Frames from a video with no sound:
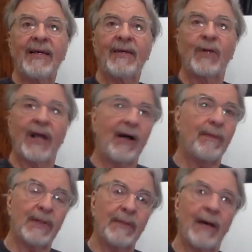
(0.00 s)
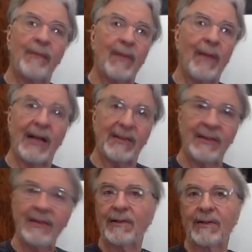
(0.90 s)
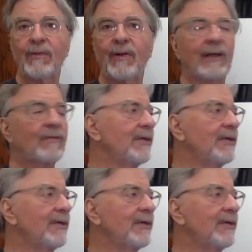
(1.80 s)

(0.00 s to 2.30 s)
would help him up the mountain or whatever.